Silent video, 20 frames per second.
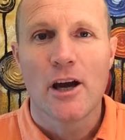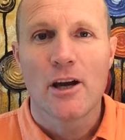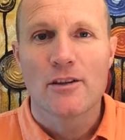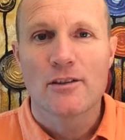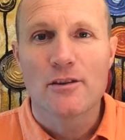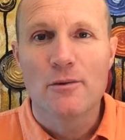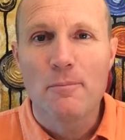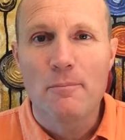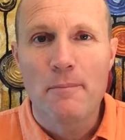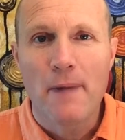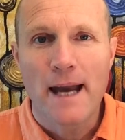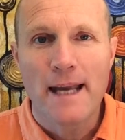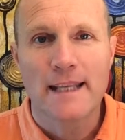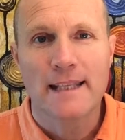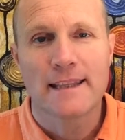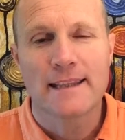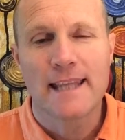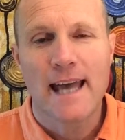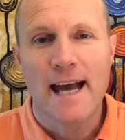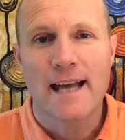to
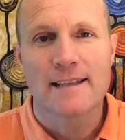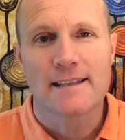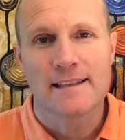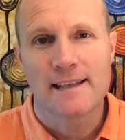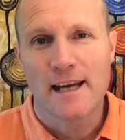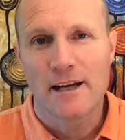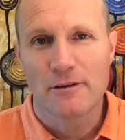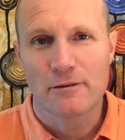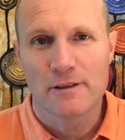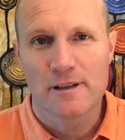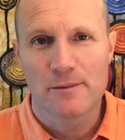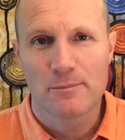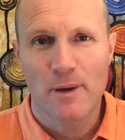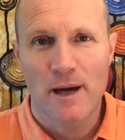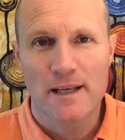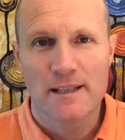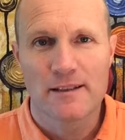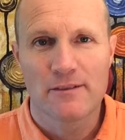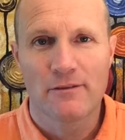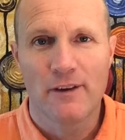make that sacred
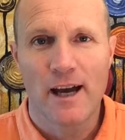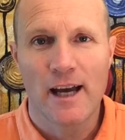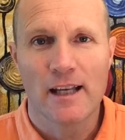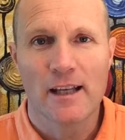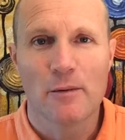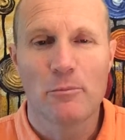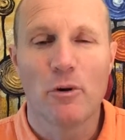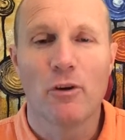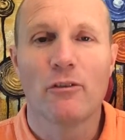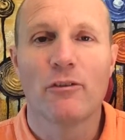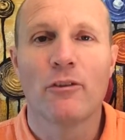space available